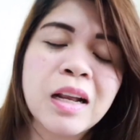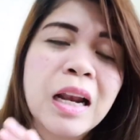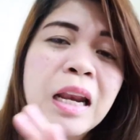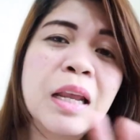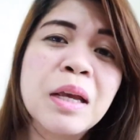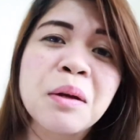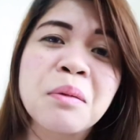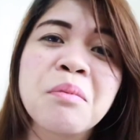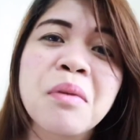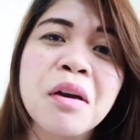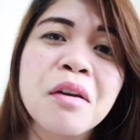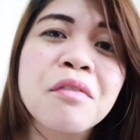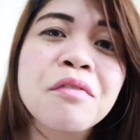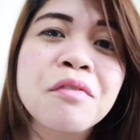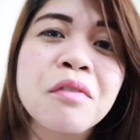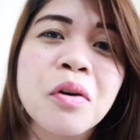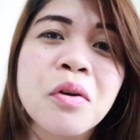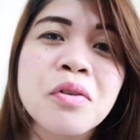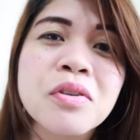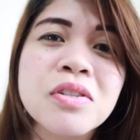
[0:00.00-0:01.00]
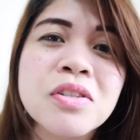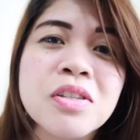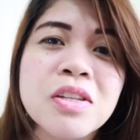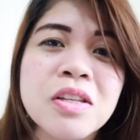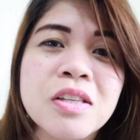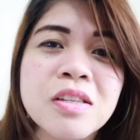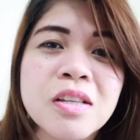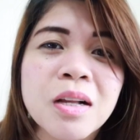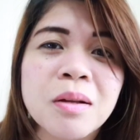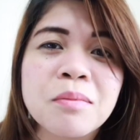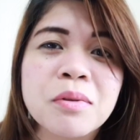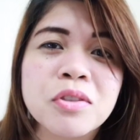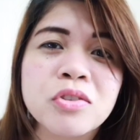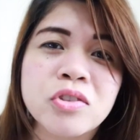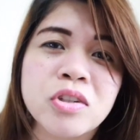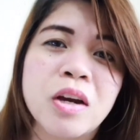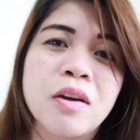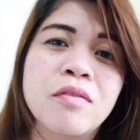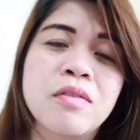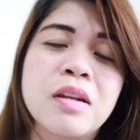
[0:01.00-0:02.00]
clear my phone since I'll be
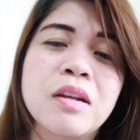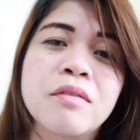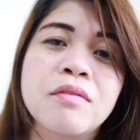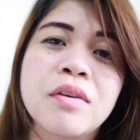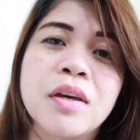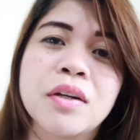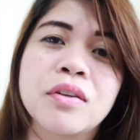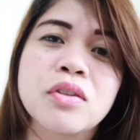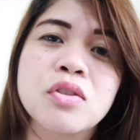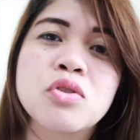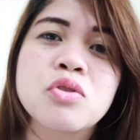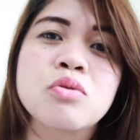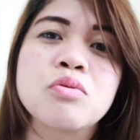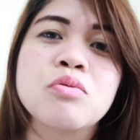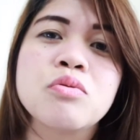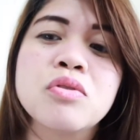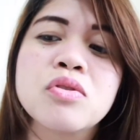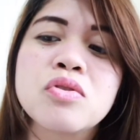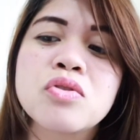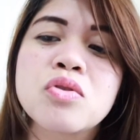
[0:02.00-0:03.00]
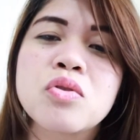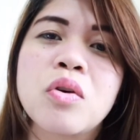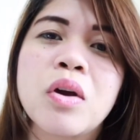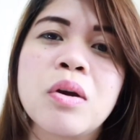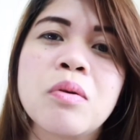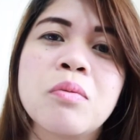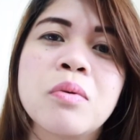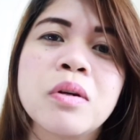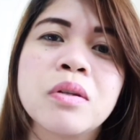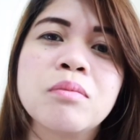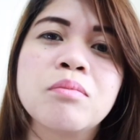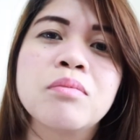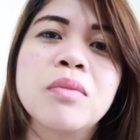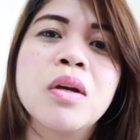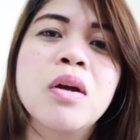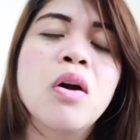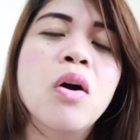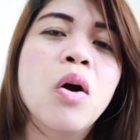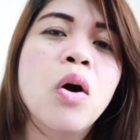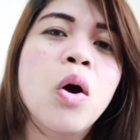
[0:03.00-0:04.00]
traveling very soon. So I want
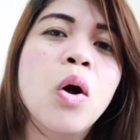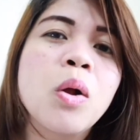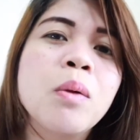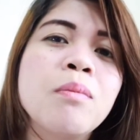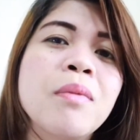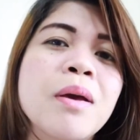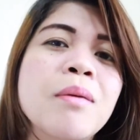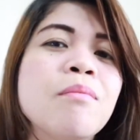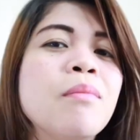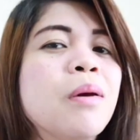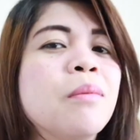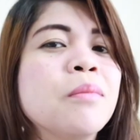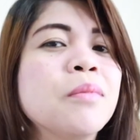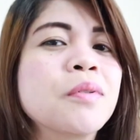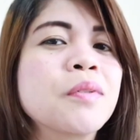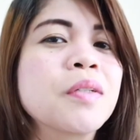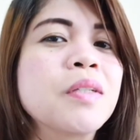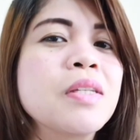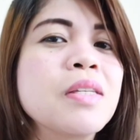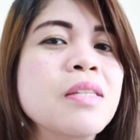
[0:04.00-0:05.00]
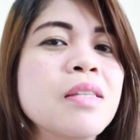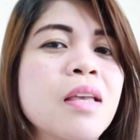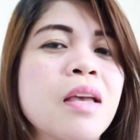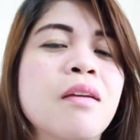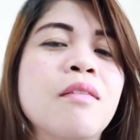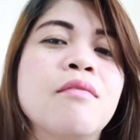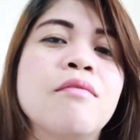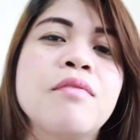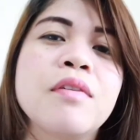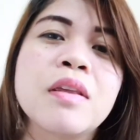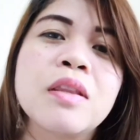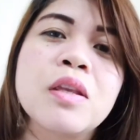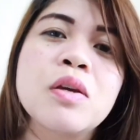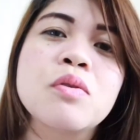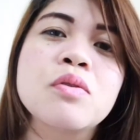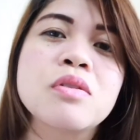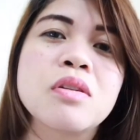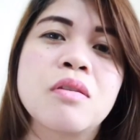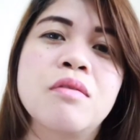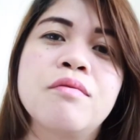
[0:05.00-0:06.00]
all my memories and
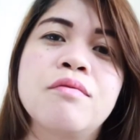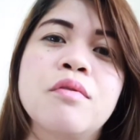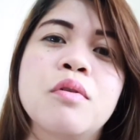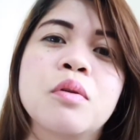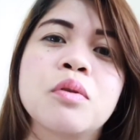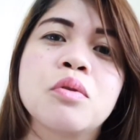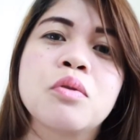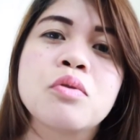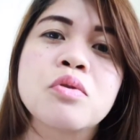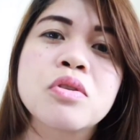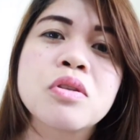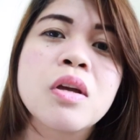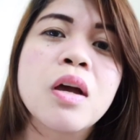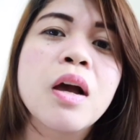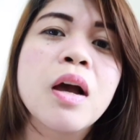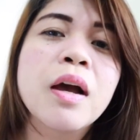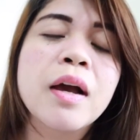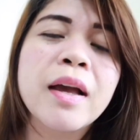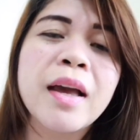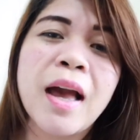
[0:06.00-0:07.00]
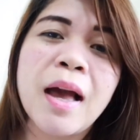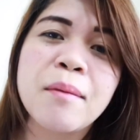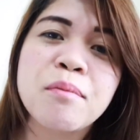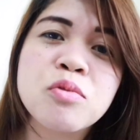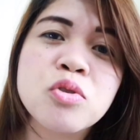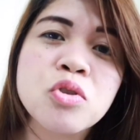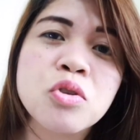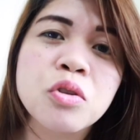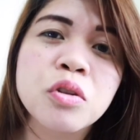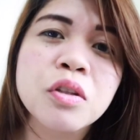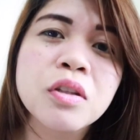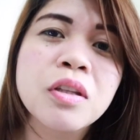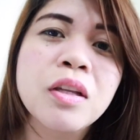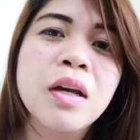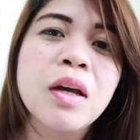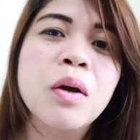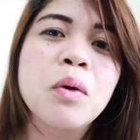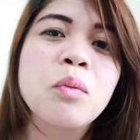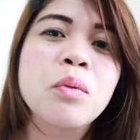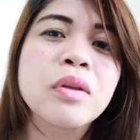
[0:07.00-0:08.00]
videos and photos captured
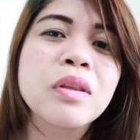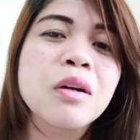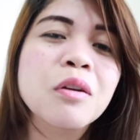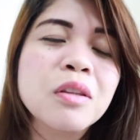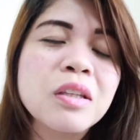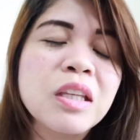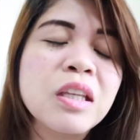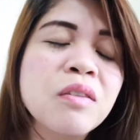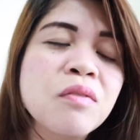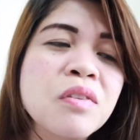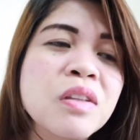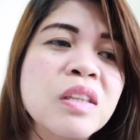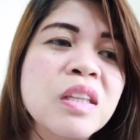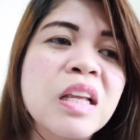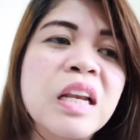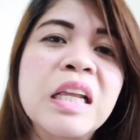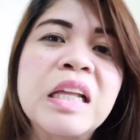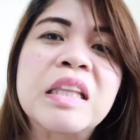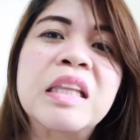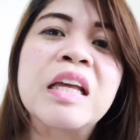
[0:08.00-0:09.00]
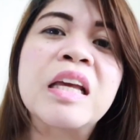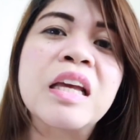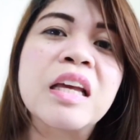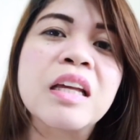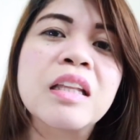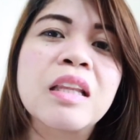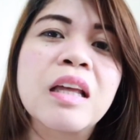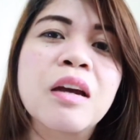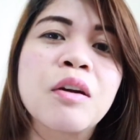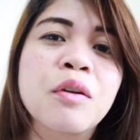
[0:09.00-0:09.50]
without even deleting it